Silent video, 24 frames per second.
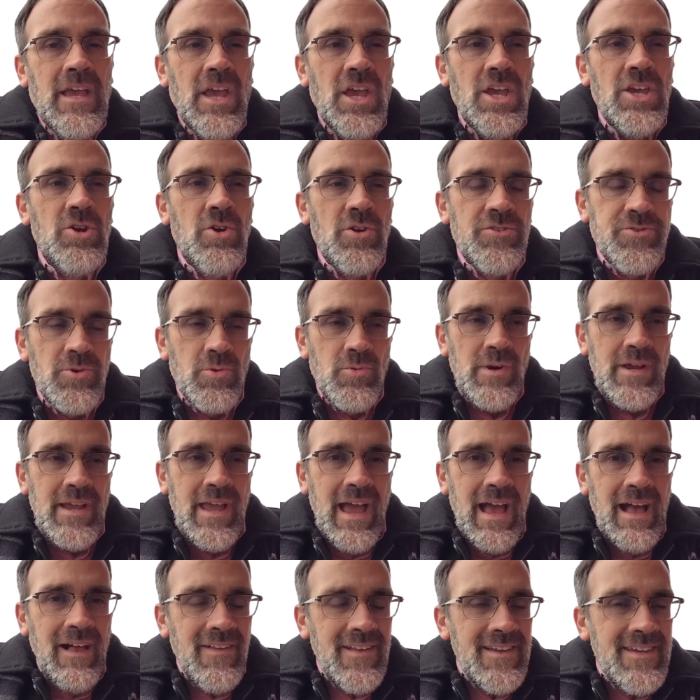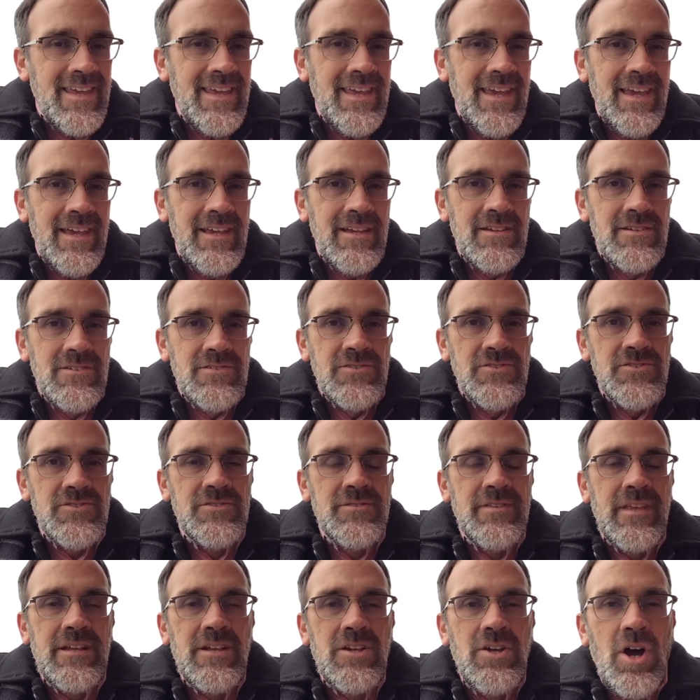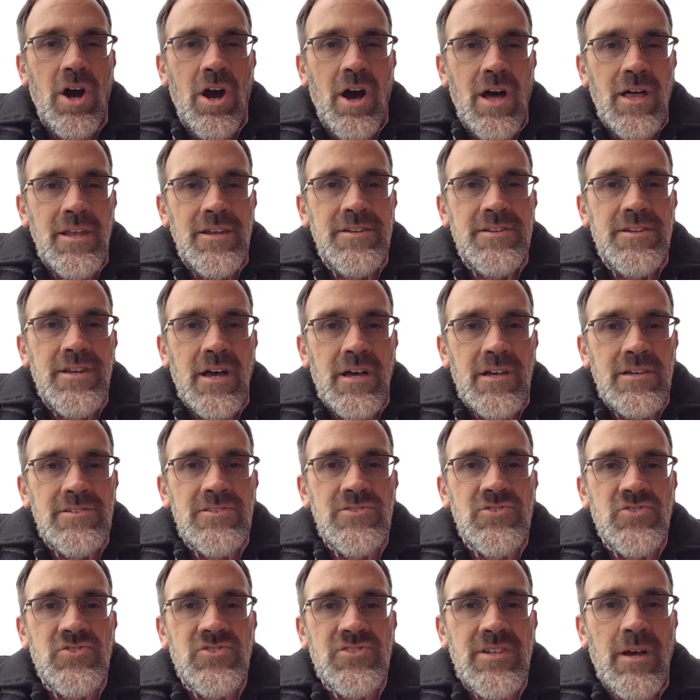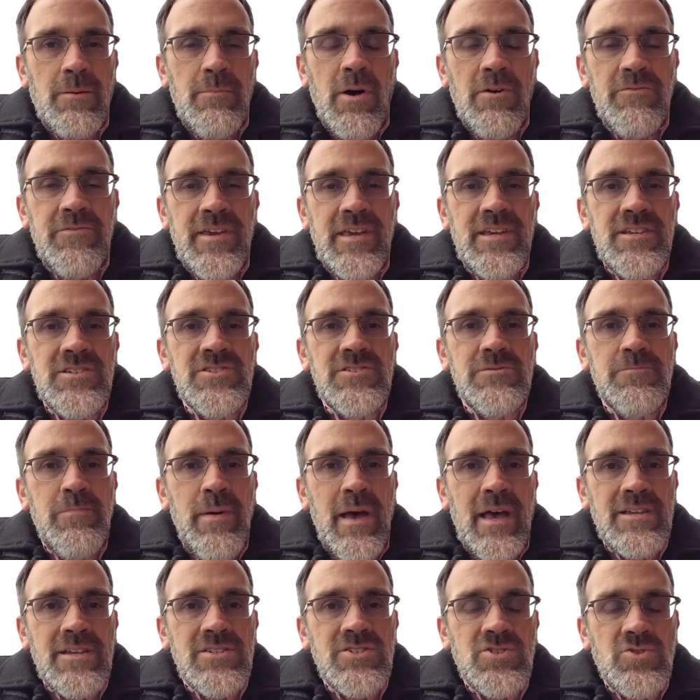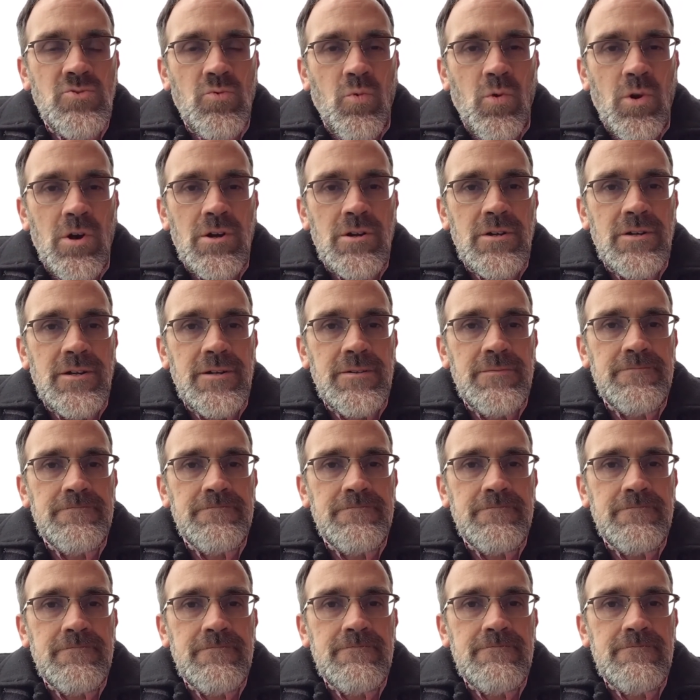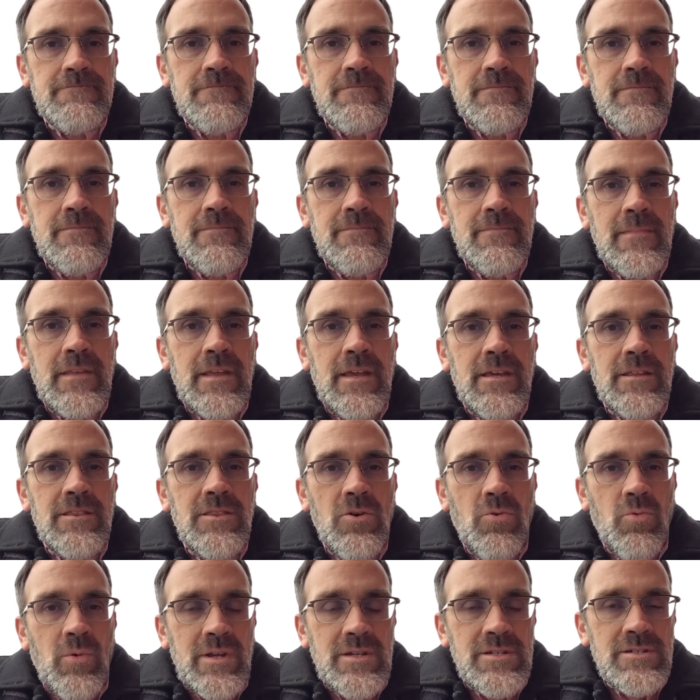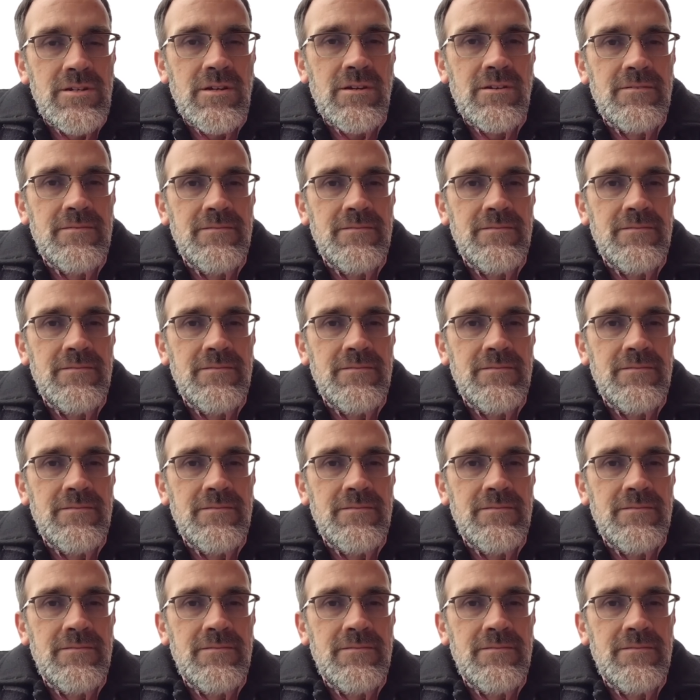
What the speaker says: You know, the reality is that God does some of his best work in the winter.